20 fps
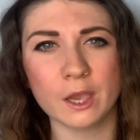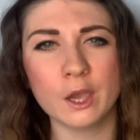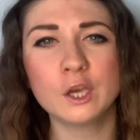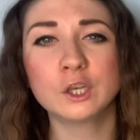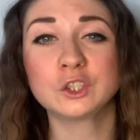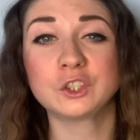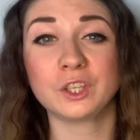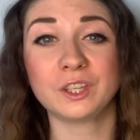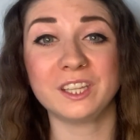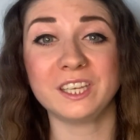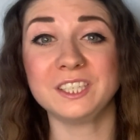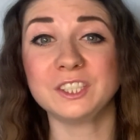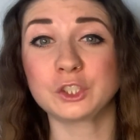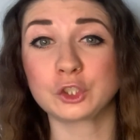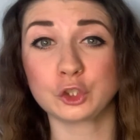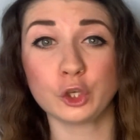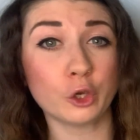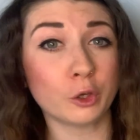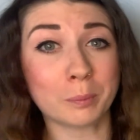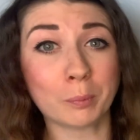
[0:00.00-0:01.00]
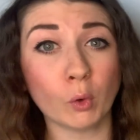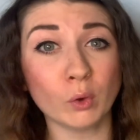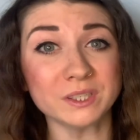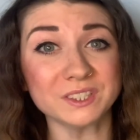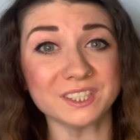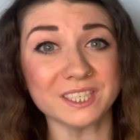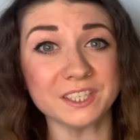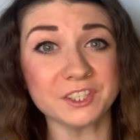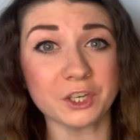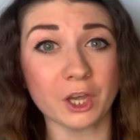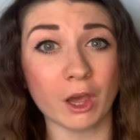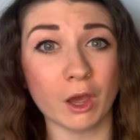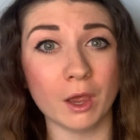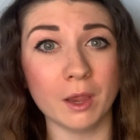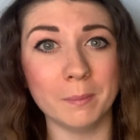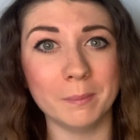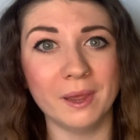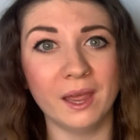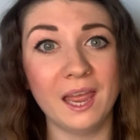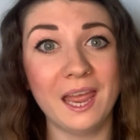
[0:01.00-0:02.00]
so these 2 points in time,
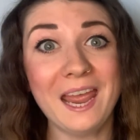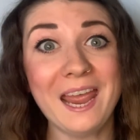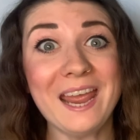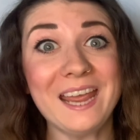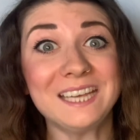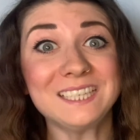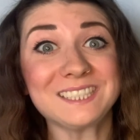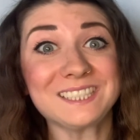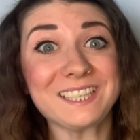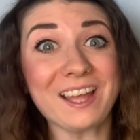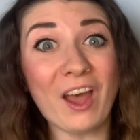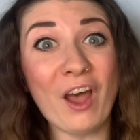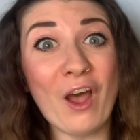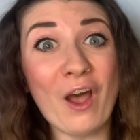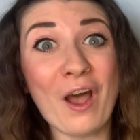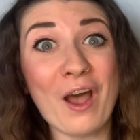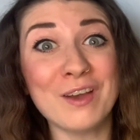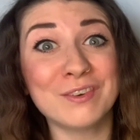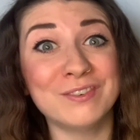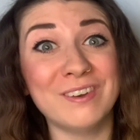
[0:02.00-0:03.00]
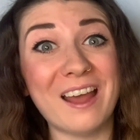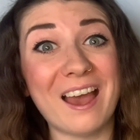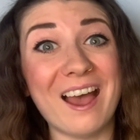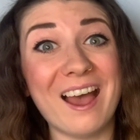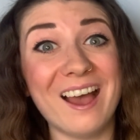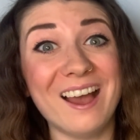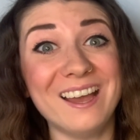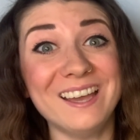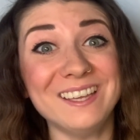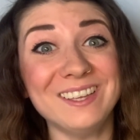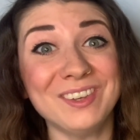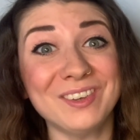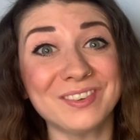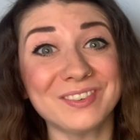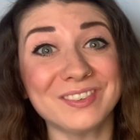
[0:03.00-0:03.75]
is the half-life.